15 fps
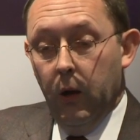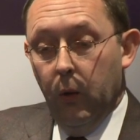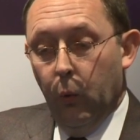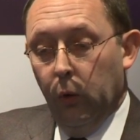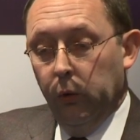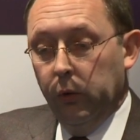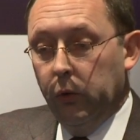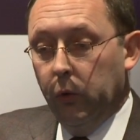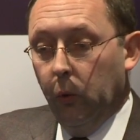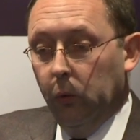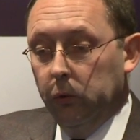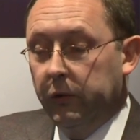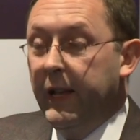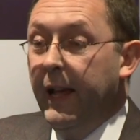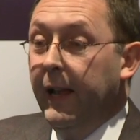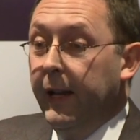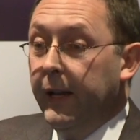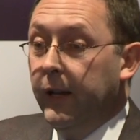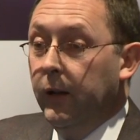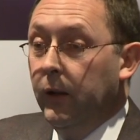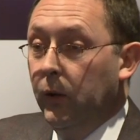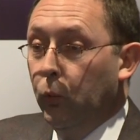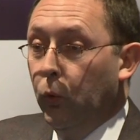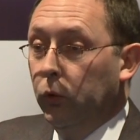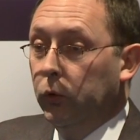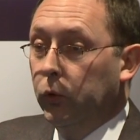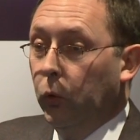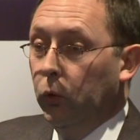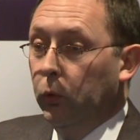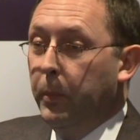One called telic and one
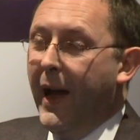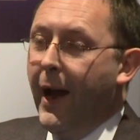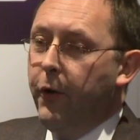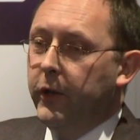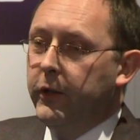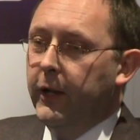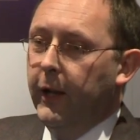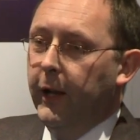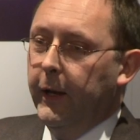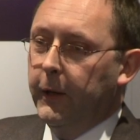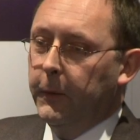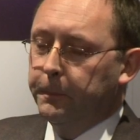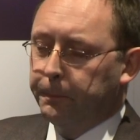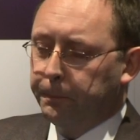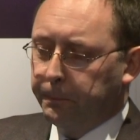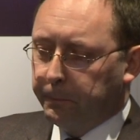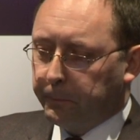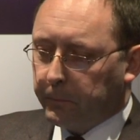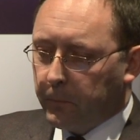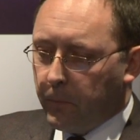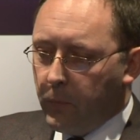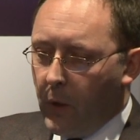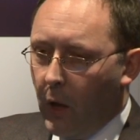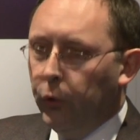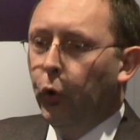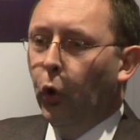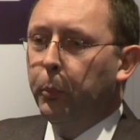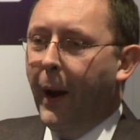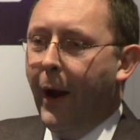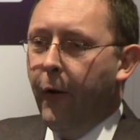called paratelic.
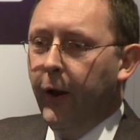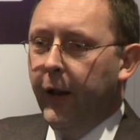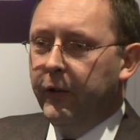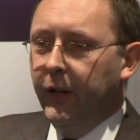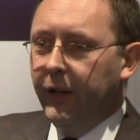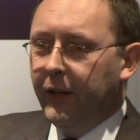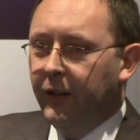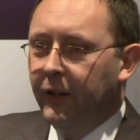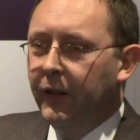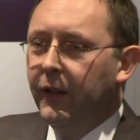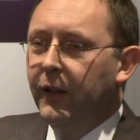Not paralytic,